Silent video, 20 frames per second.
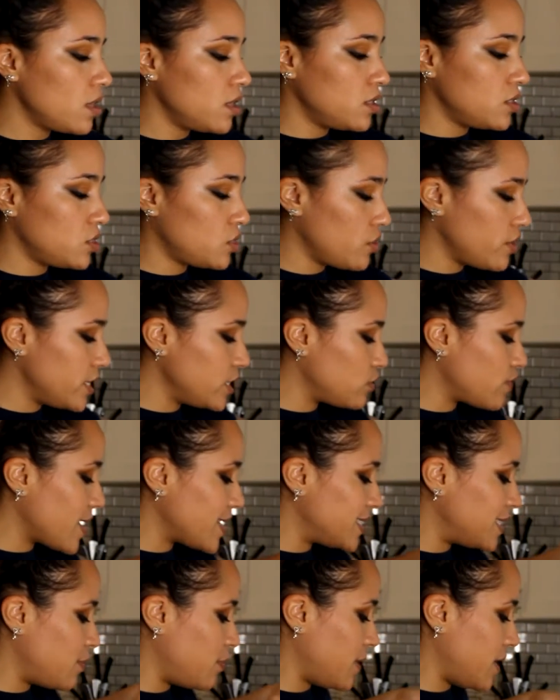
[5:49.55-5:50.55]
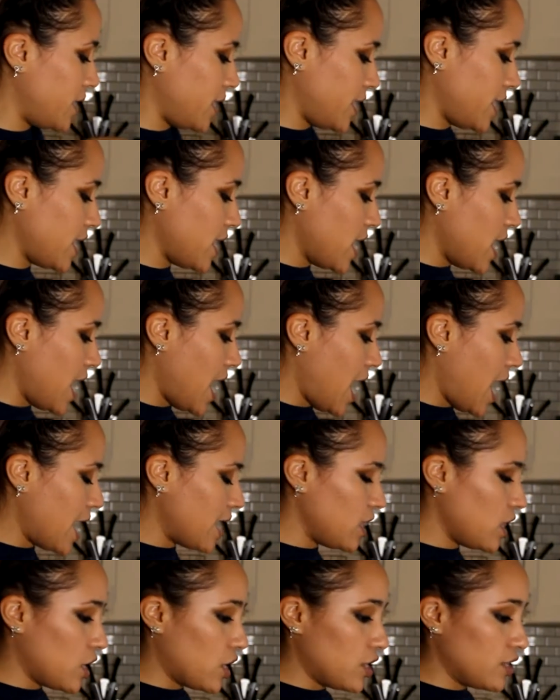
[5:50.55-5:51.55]
So this recipe
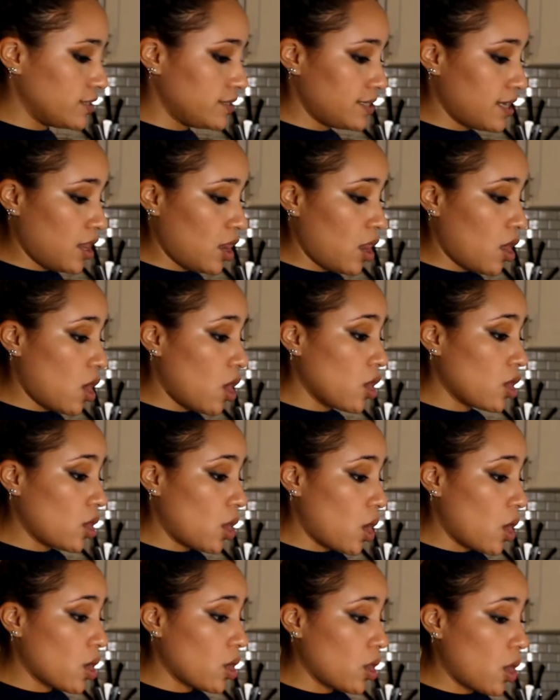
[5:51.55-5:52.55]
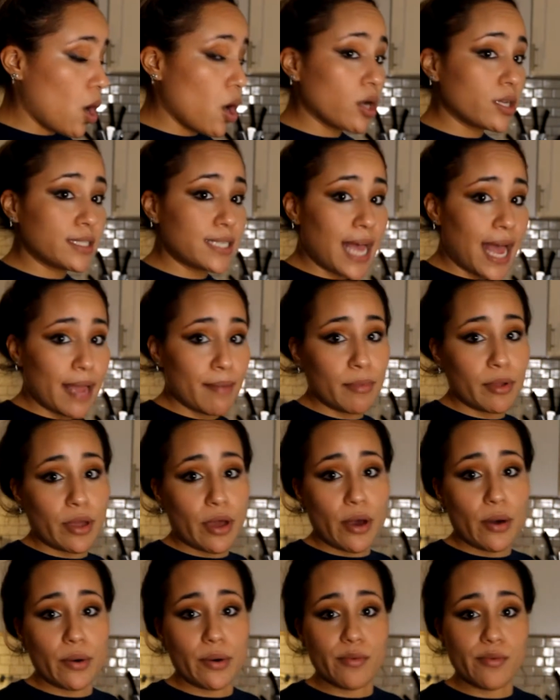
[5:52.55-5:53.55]
I learned a long time
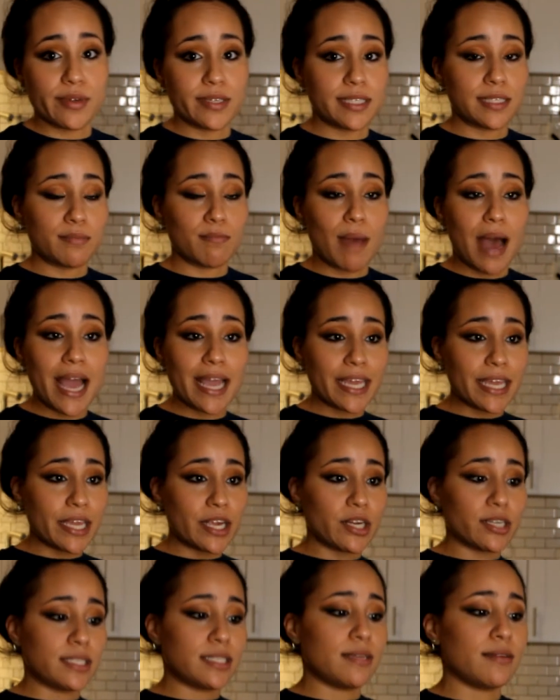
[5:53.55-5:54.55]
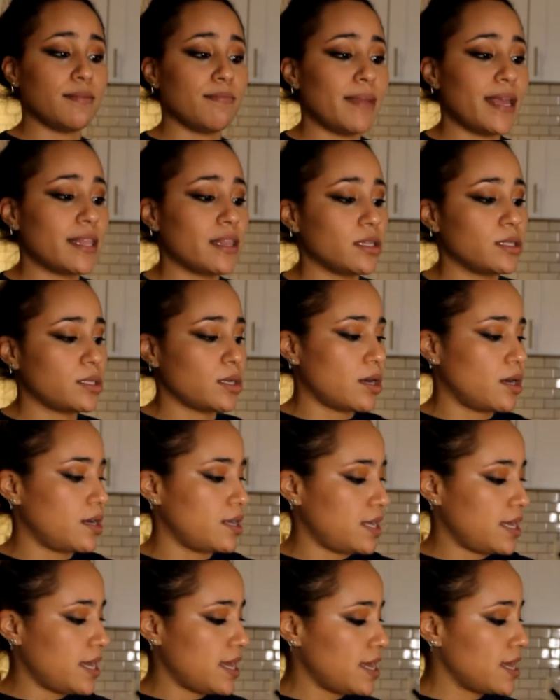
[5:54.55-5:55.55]
ago. It was my year to make the
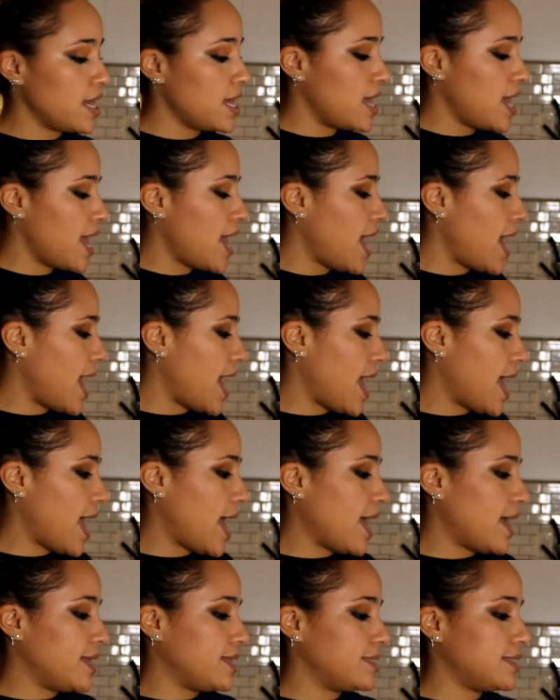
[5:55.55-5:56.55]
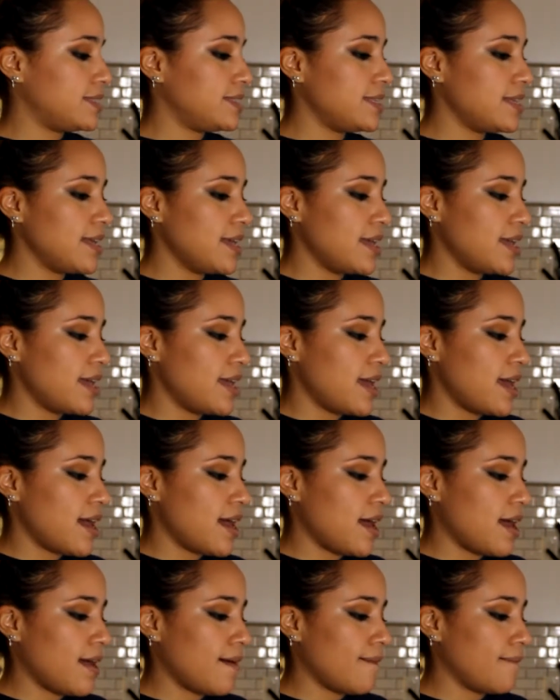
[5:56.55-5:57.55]
turkey, and
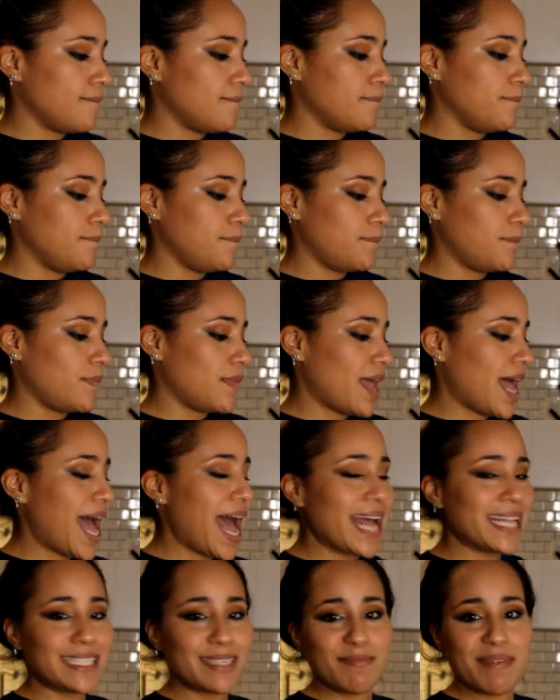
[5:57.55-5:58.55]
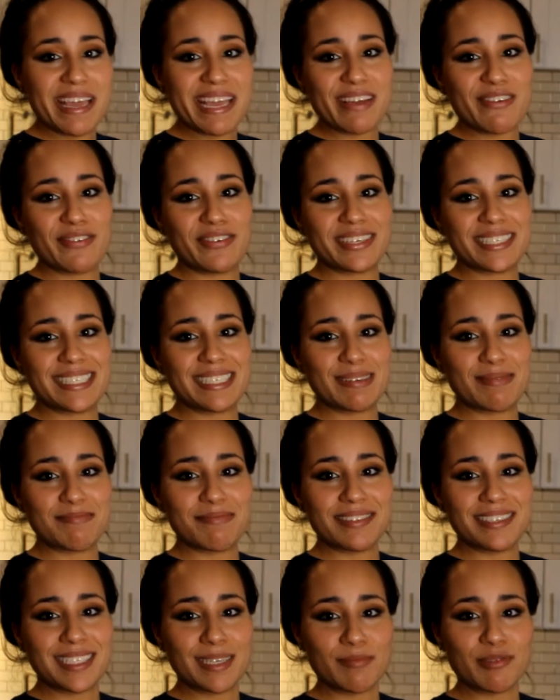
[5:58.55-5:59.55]
I had to make it for
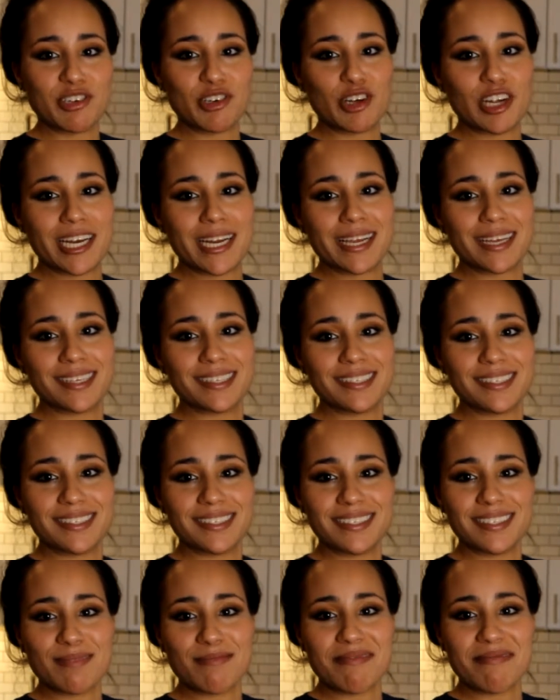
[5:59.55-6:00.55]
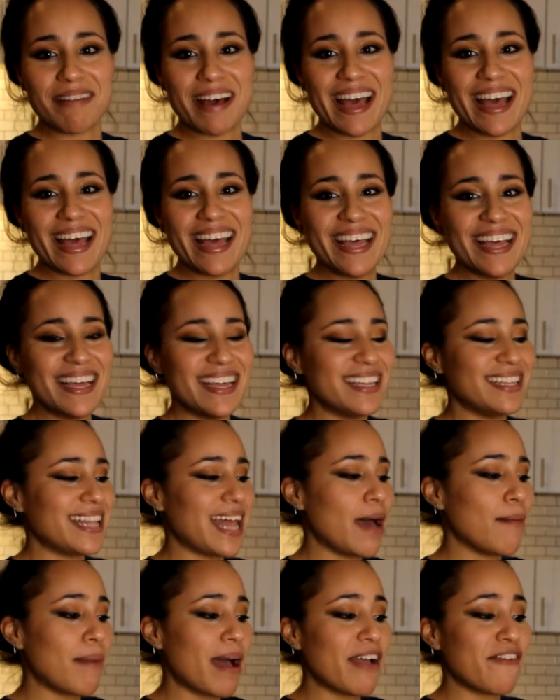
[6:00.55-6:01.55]
some critics, some of my,
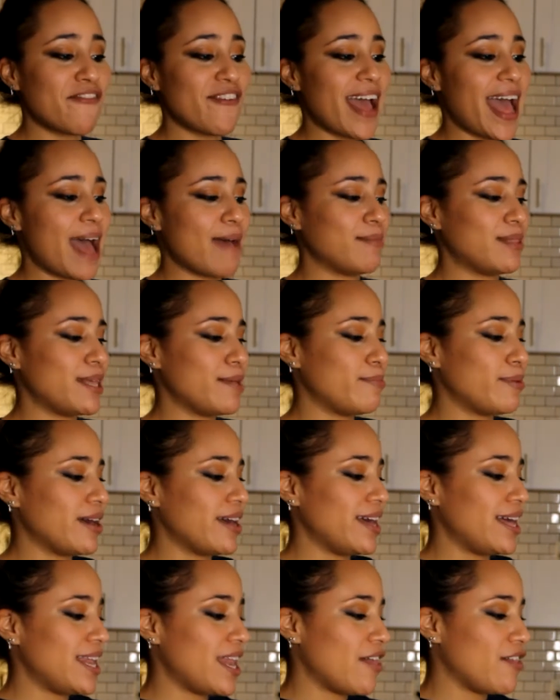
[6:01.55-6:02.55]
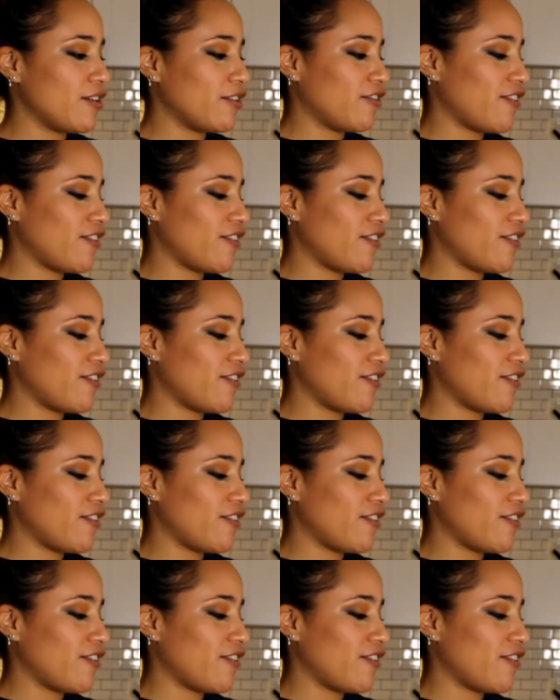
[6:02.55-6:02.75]
not my family, but another